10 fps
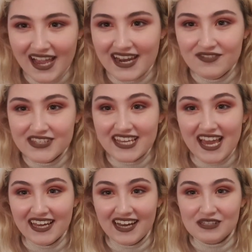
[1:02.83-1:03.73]
I didn't even say,
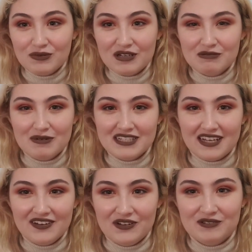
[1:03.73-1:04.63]
hey guys, welcome to my
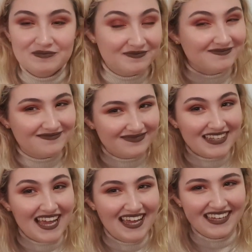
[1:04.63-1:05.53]
channel.
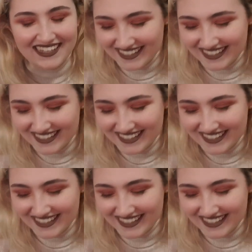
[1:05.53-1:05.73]
Hey.